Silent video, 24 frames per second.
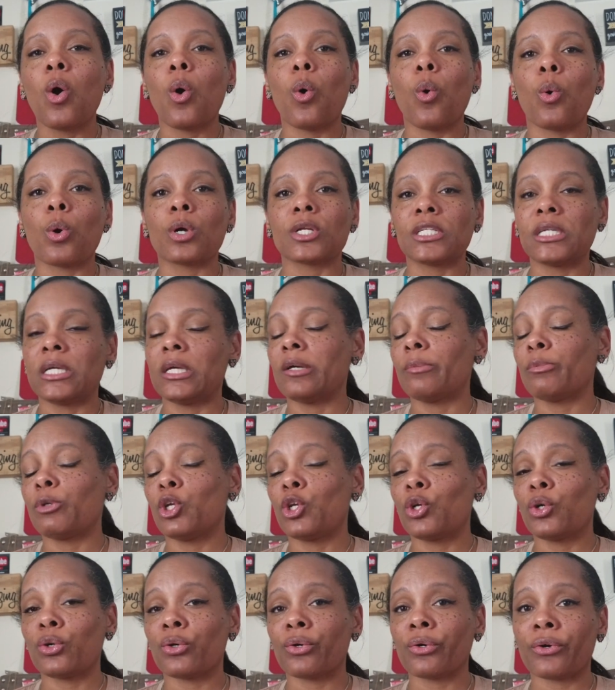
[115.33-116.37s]
or to help
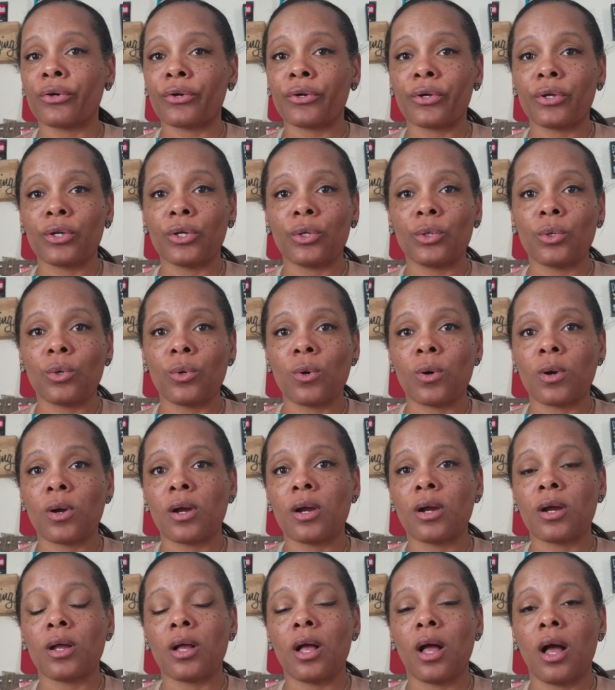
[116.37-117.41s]
cure
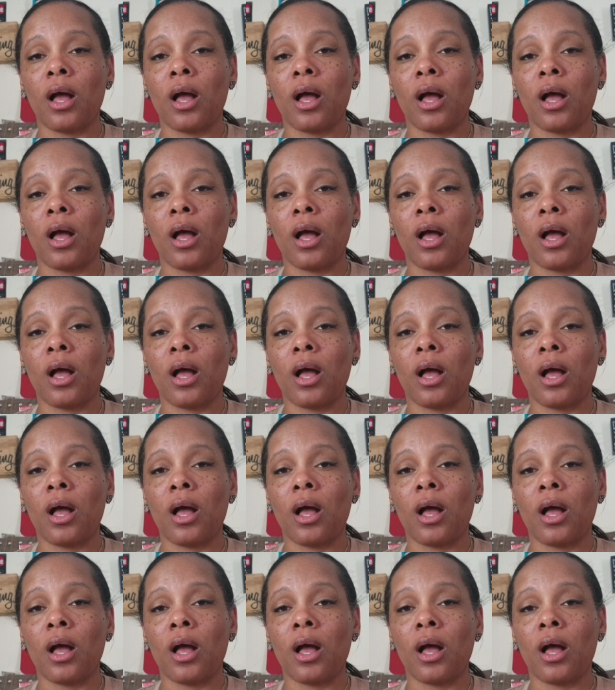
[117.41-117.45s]
your